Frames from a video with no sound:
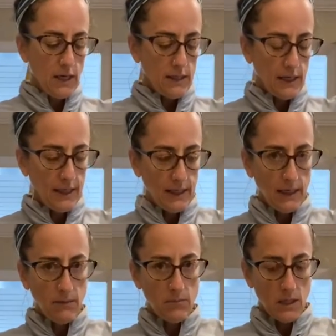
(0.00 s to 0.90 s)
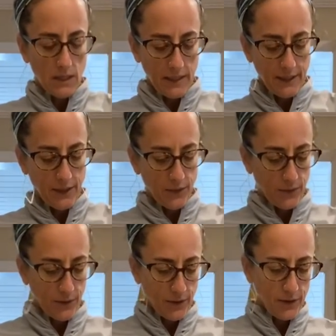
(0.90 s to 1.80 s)
taking my
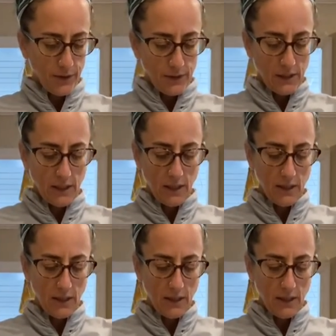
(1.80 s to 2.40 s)
yogurt.